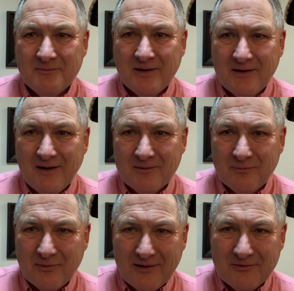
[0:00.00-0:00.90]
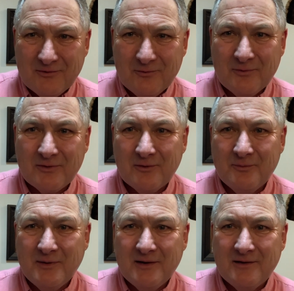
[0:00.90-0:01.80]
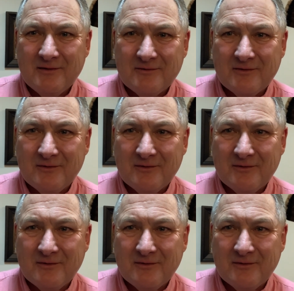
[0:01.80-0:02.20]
May God bless you with obedience and